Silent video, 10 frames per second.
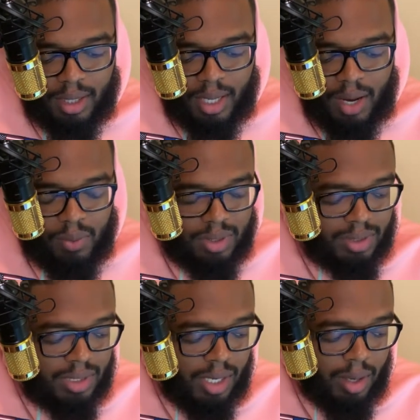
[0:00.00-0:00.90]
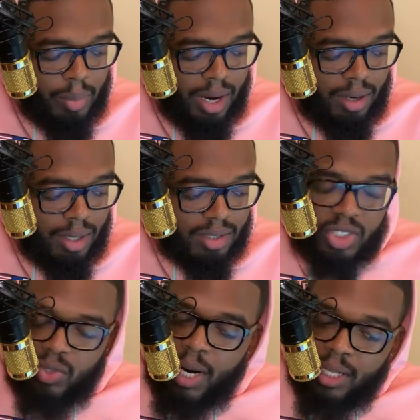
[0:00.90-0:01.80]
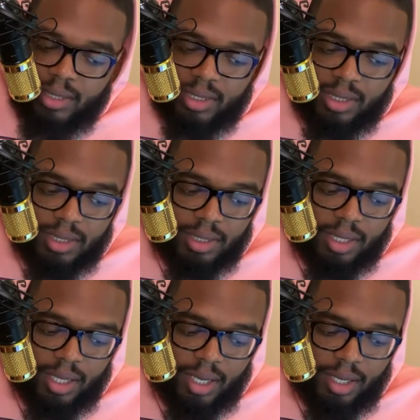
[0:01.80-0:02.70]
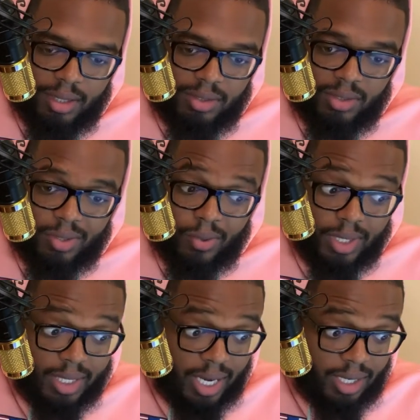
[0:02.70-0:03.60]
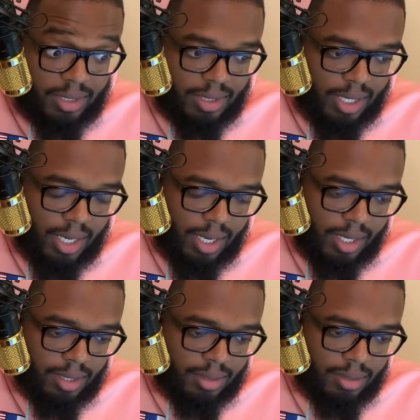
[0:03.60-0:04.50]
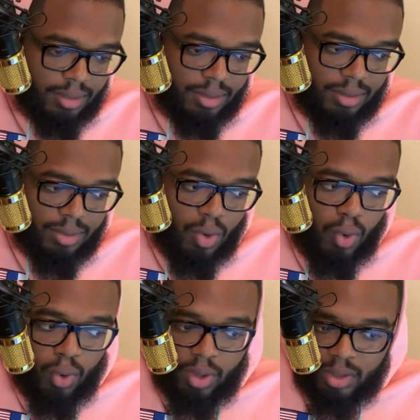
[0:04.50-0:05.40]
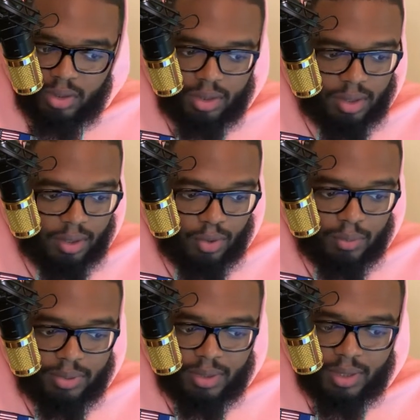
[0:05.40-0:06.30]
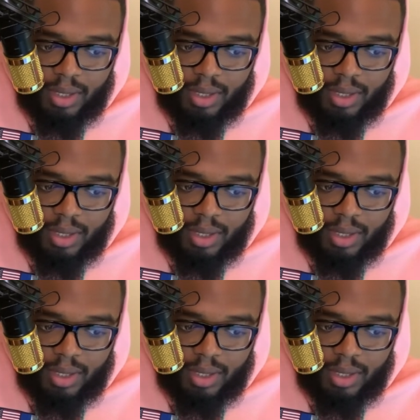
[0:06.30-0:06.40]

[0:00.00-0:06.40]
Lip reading: I wanted to talk about astrology, zodiac signs, horoscopes,